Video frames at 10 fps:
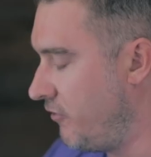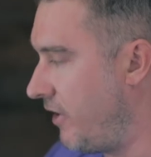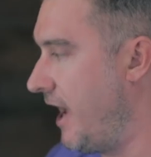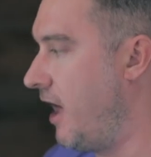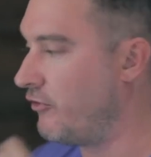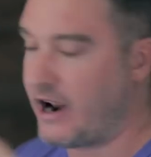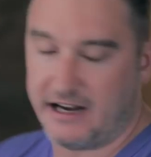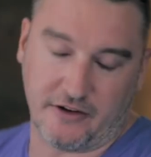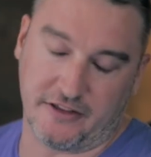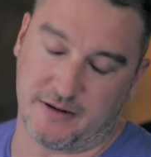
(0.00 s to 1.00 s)
Right, I'll
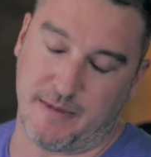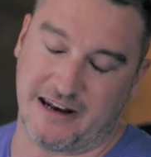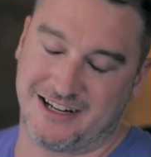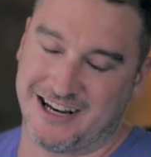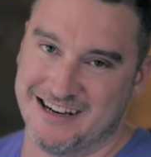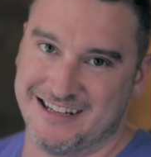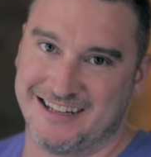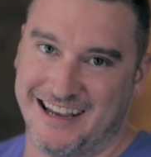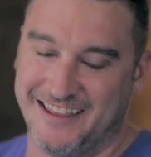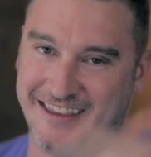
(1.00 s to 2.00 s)
write down the
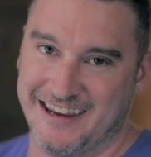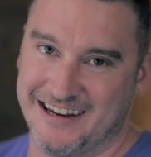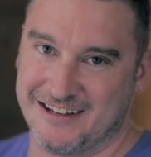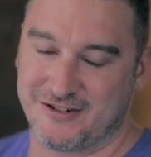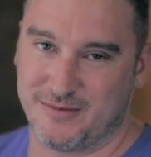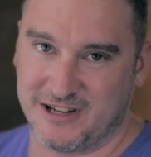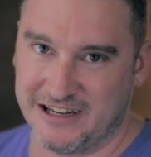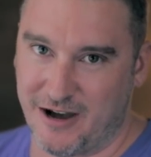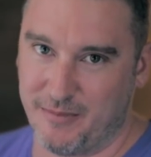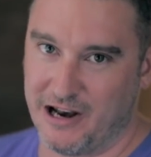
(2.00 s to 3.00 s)
dimensions in the
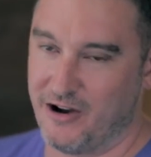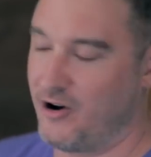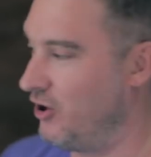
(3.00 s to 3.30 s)
description down below.